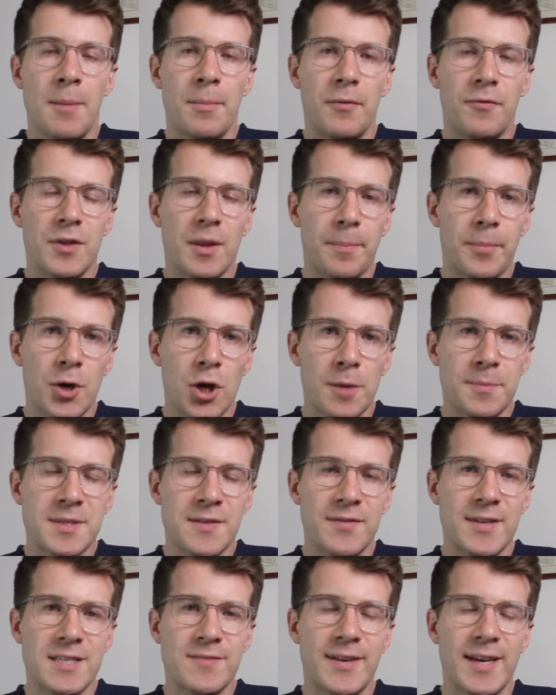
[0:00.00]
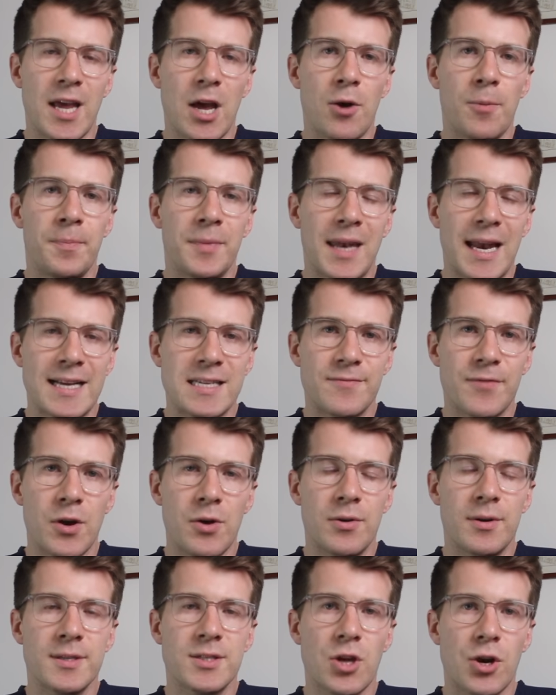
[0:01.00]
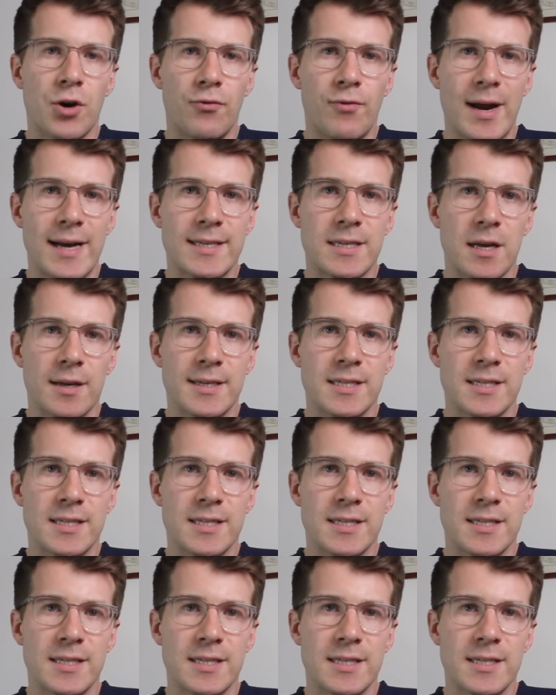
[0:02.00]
But for the purpose of this video, let's focus on erectile